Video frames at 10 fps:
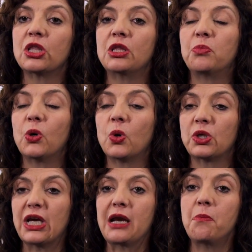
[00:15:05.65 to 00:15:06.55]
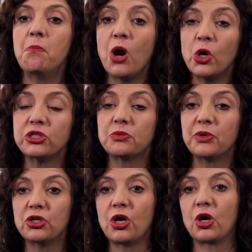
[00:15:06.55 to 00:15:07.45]
the board in most
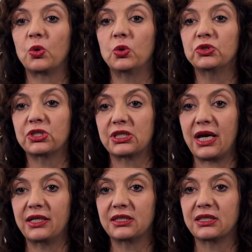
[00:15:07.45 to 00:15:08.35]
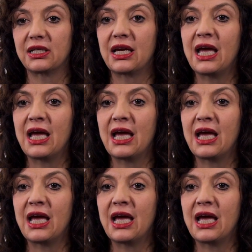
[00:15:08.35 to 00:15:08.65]
but not all states